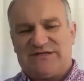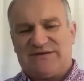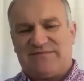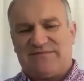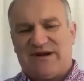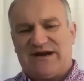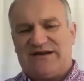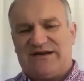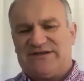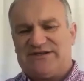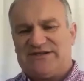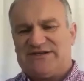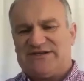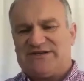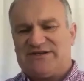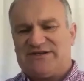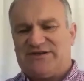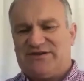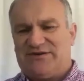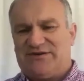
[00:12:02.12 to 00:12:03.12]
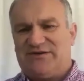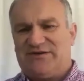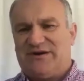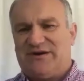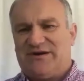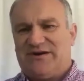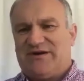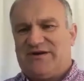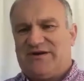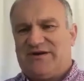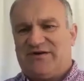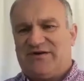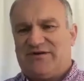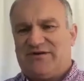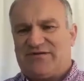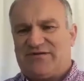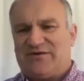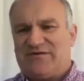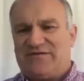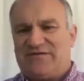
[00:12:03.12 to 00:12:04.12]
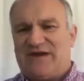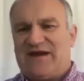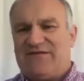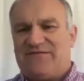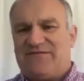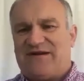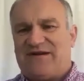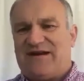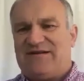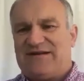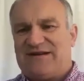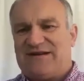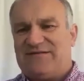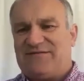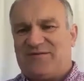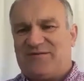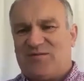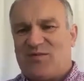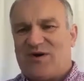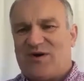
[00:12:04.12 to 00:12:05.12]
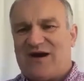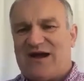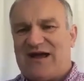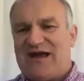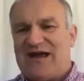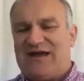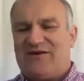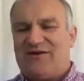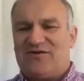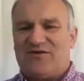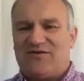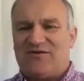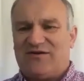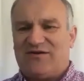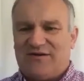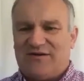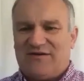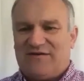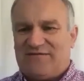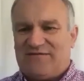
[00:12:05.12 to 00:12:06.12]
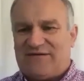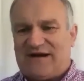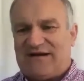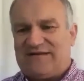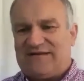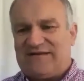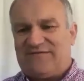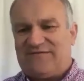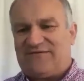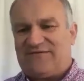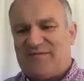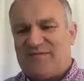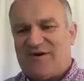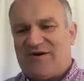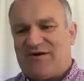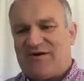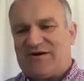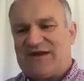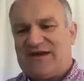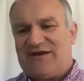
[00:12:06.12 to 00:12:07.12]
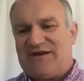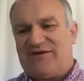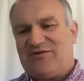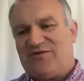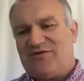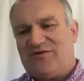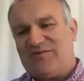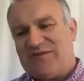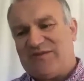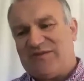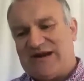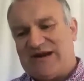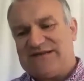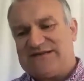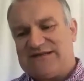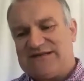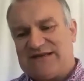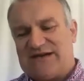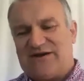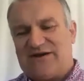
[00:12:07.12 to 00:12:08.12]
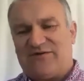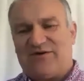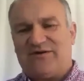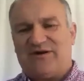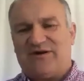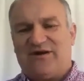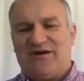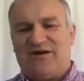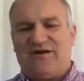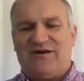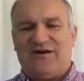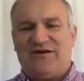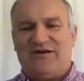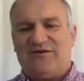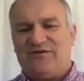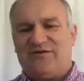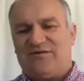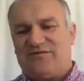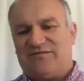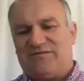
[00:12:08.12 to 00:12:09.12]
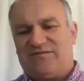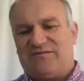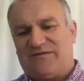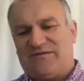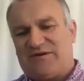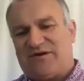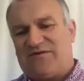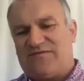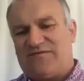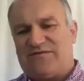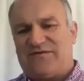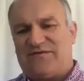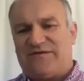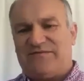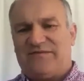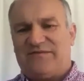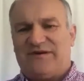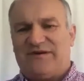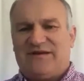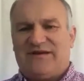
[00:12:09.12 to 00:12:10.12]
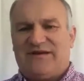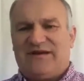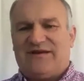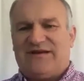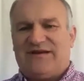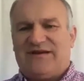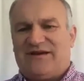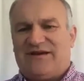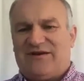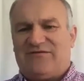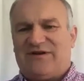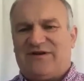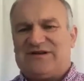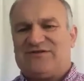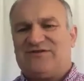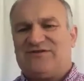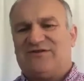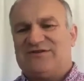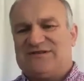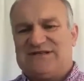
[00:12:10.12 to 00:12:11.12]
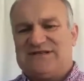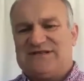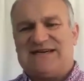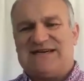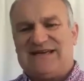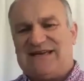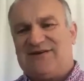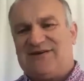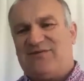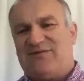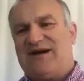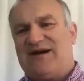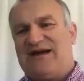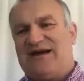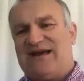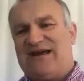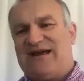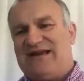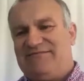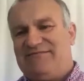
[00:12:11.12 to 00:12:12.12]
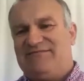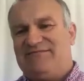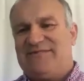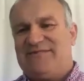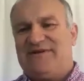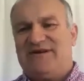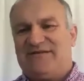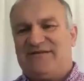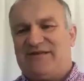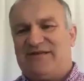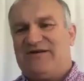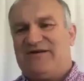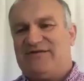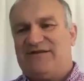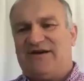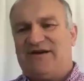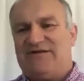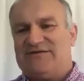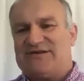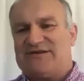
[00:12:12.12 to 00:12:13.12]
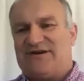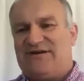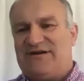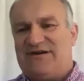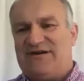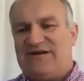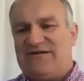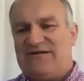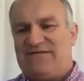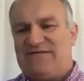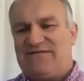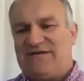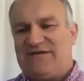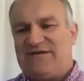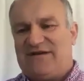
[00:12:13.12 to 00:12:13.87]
and managers who are sort of, found a different way or found a different market or managed to go online or gone from restaurant to takeaway. You know, those kind of